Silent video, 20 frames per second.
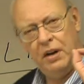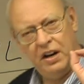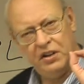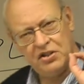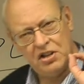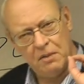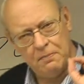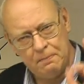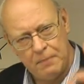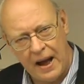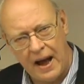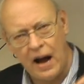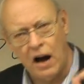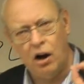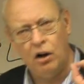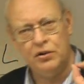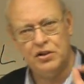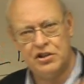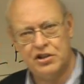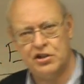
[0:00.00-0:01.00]
But it's
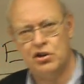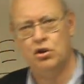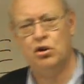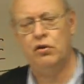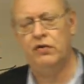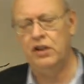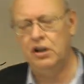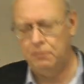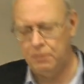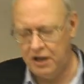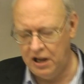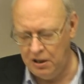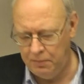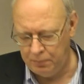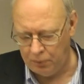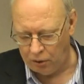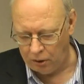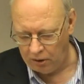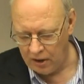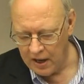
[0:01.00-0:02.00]
about serving
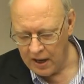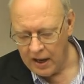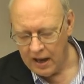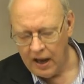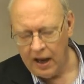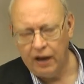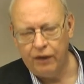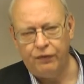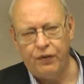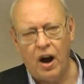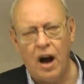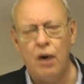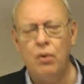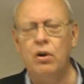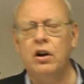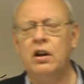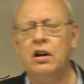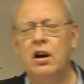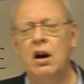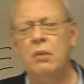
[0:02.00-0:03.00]
people. And if I
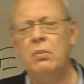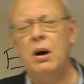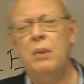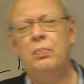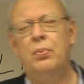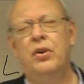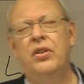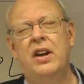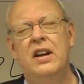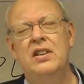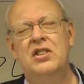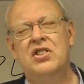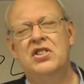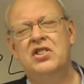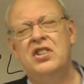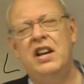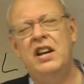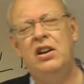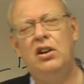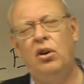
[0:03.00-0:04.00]
were to come up with a
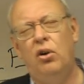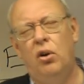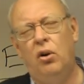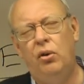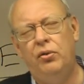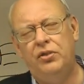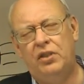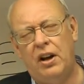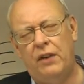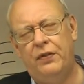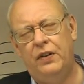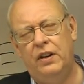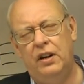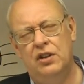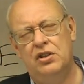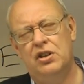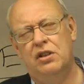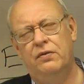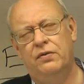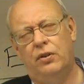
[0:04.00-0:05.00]
single
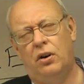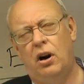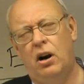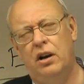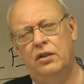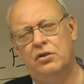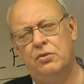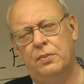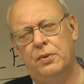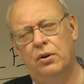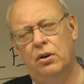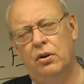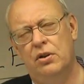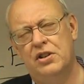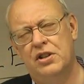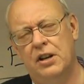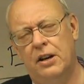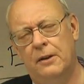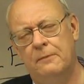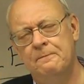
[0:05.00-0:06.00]
definition for
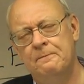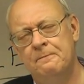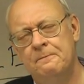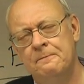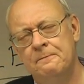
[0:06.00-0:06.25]
entrepreneurship,